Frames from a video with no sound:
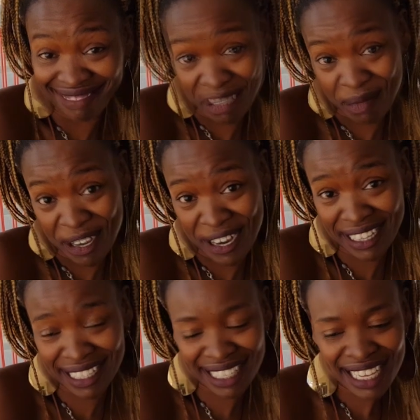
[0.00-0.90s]
to be
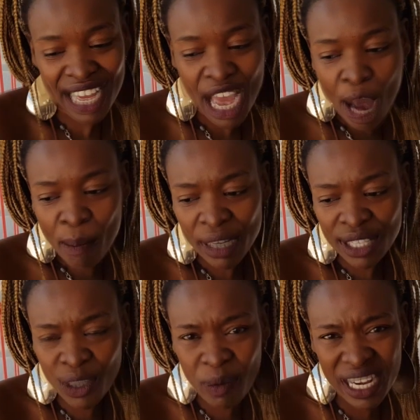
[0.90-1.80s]
honest.
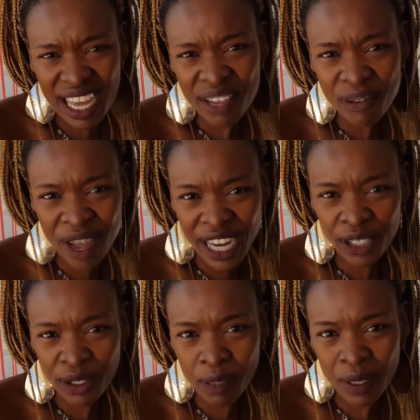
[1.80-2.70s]
But so many other
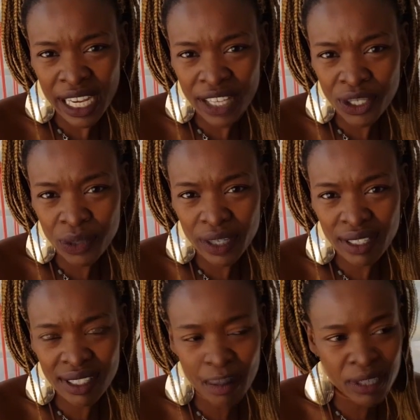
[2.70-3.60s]
factors play into
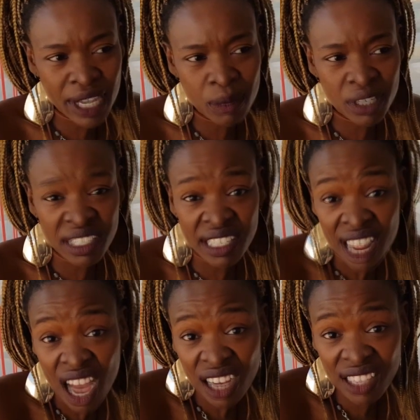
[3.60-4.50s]
it. Sometimes it's
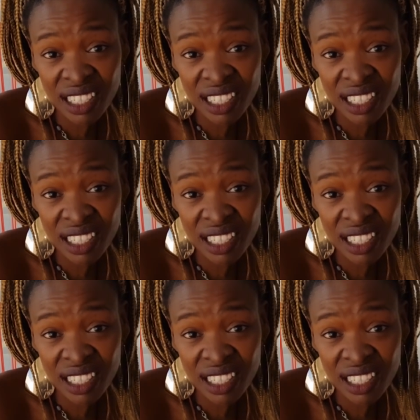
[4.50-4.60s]
luck,